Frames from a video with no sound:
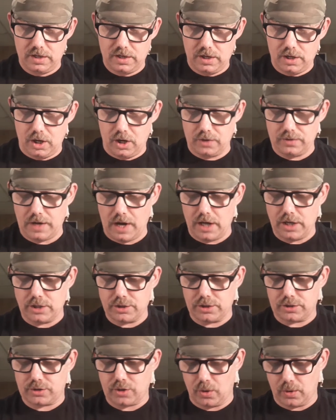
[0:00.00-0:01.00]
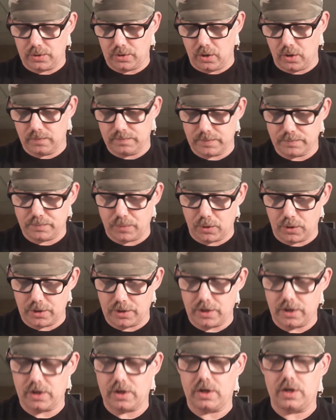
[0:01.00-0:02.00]
Oh, now you're just going
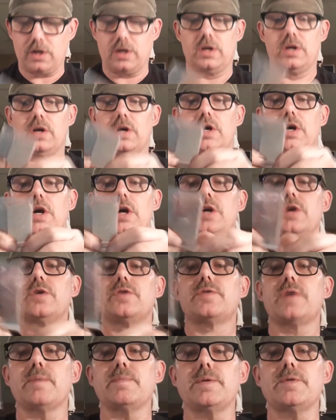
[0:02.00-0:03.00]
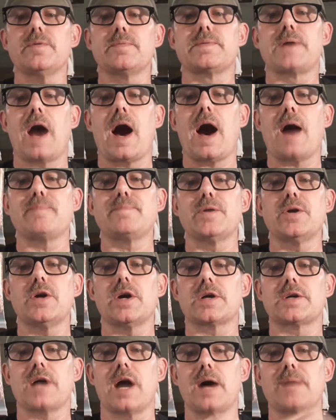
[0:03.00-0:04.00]
overboard. You sent me some copper,
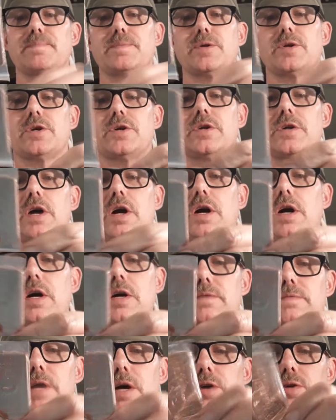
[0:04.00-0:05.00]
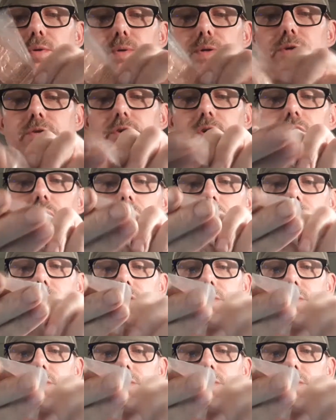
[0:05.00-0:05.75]
a copper, uh, I don't know what these are called.